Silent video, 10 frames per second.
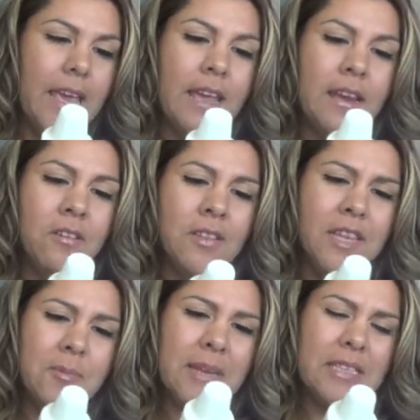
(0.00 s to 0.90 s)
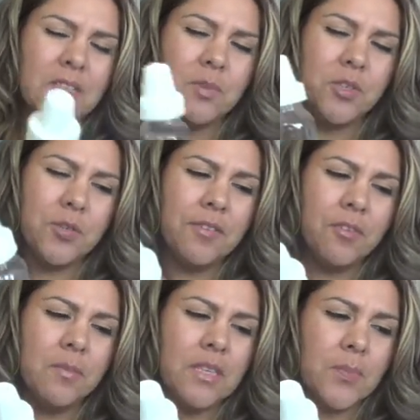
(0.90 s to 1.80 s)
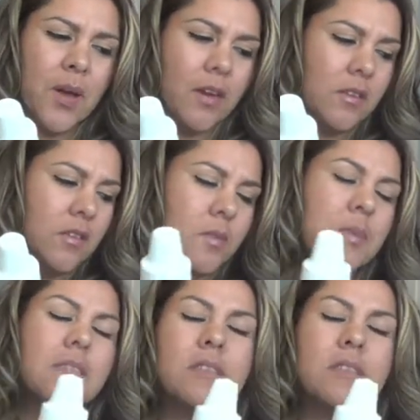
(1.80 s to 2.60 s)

And I don't think Mason would drink from these bottles, but